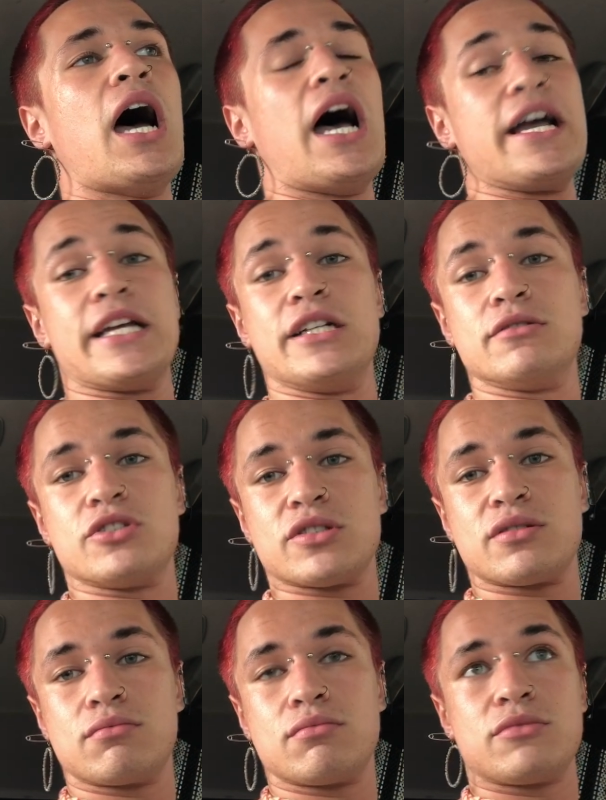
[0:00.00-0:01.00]
I can
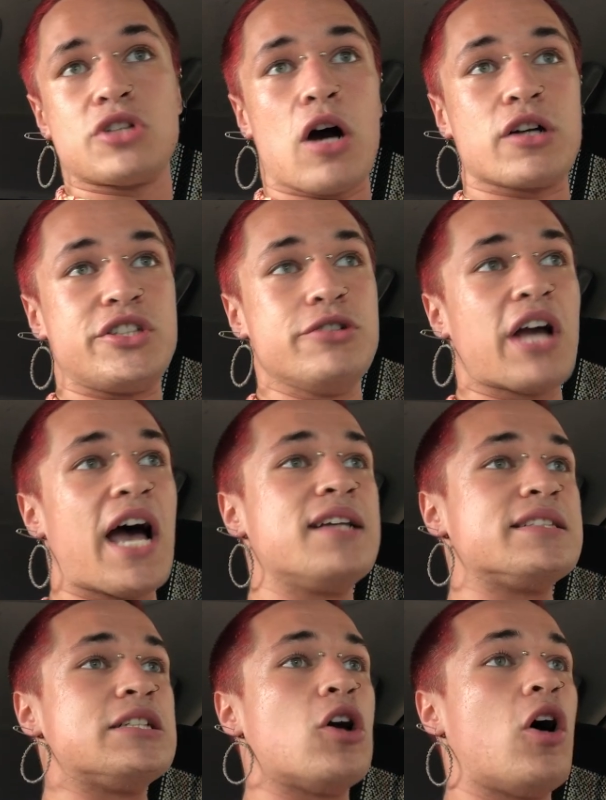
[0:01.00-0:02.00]
just talk to you
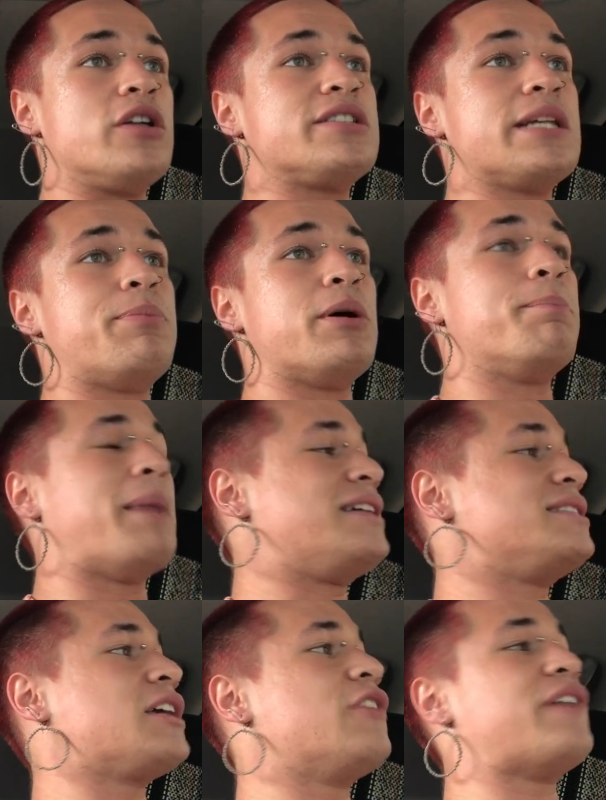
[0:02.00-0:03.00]
guys and honestly put
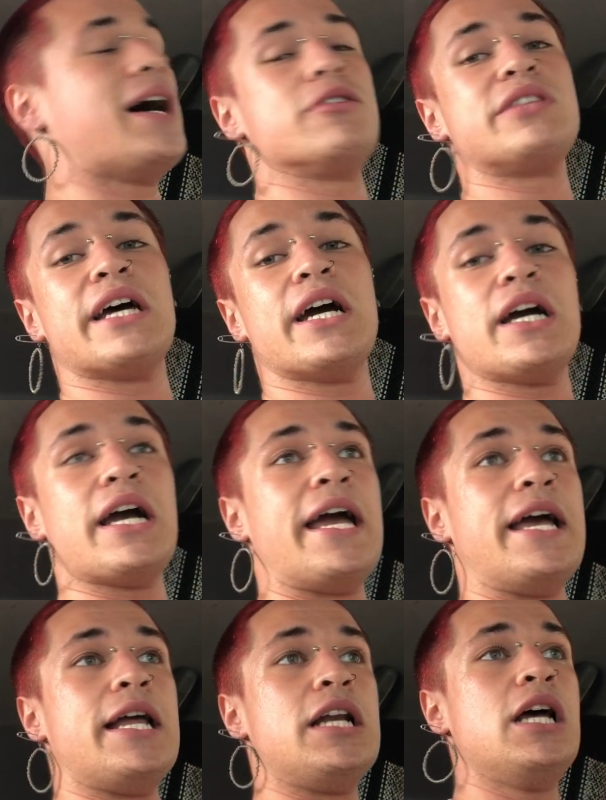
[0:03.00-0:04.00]
myself out there,
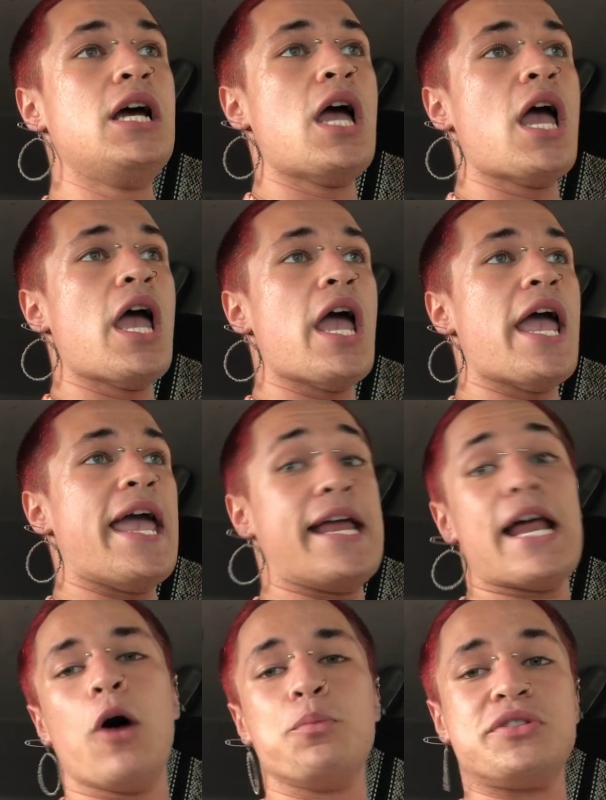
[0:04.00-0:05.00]
and
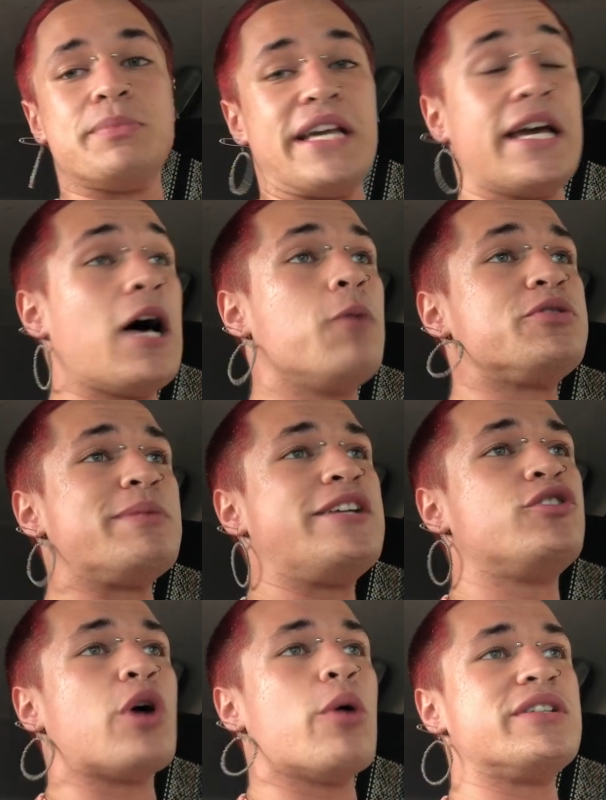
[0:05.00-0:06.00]
it helps me
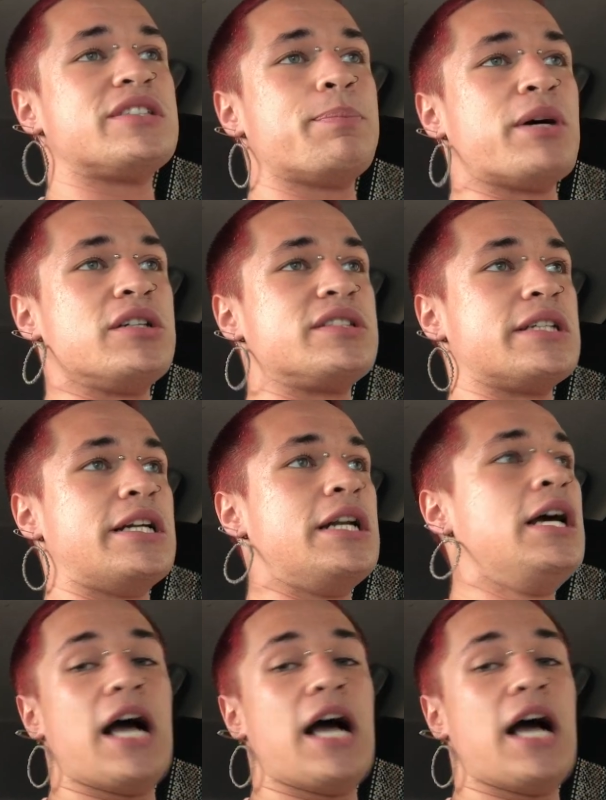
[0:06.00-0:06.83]
grow as a person.